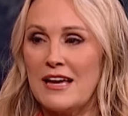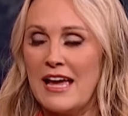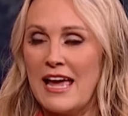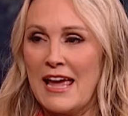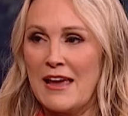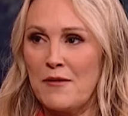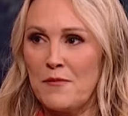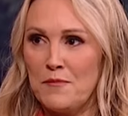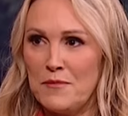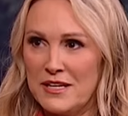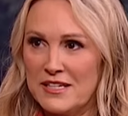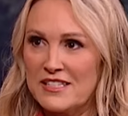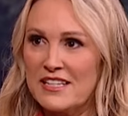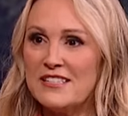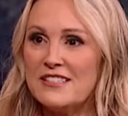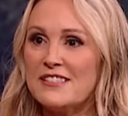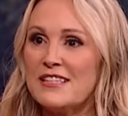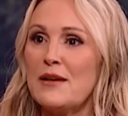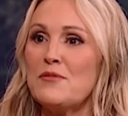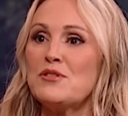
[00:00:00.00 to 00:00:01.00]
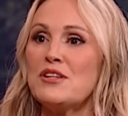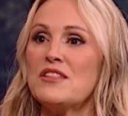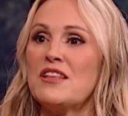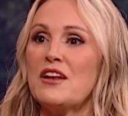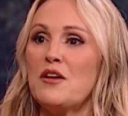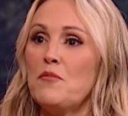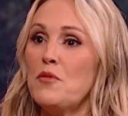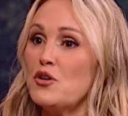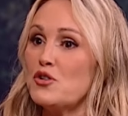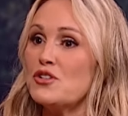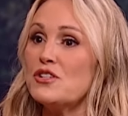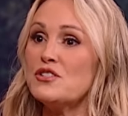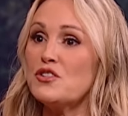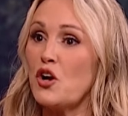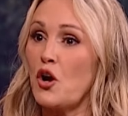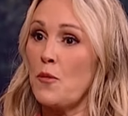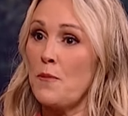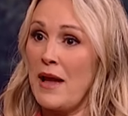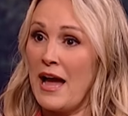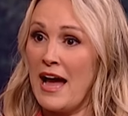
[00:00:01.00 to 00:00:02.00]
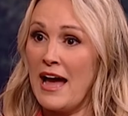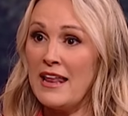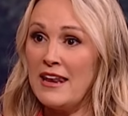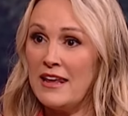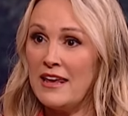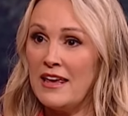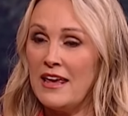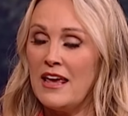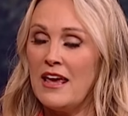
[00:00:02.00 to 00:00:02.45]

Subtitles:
a misconception that emotions are bad.